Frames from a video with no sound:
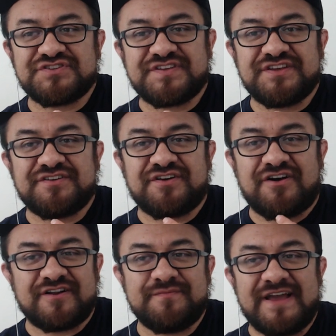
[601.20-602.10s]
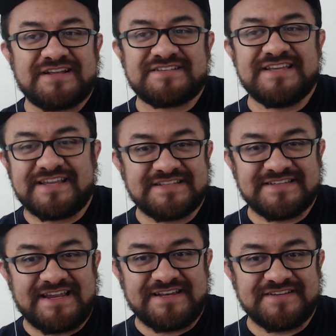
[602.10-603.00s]
just get an automatic ticket
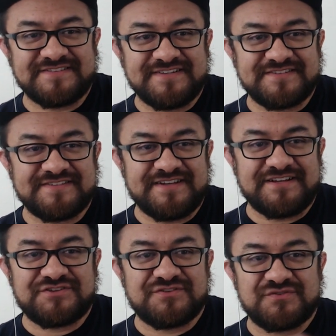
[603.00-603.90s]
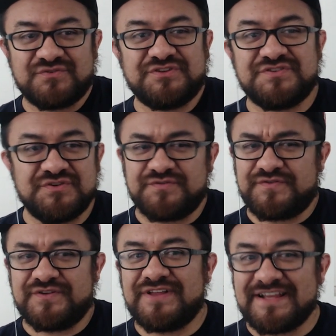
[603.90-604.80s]
to ADCC. Do you
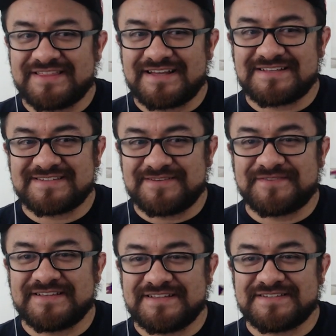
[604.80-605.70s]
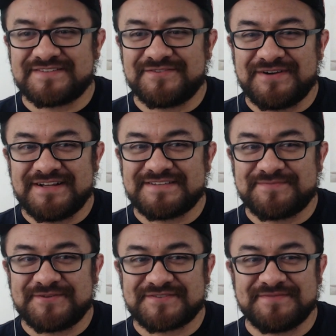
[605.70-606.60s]
feel like that's something that's the way it's
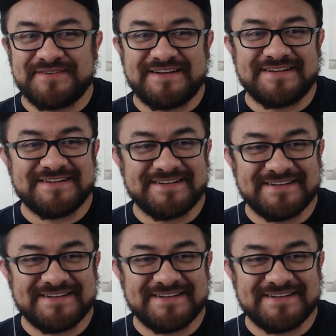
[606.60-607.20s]
supposed to be?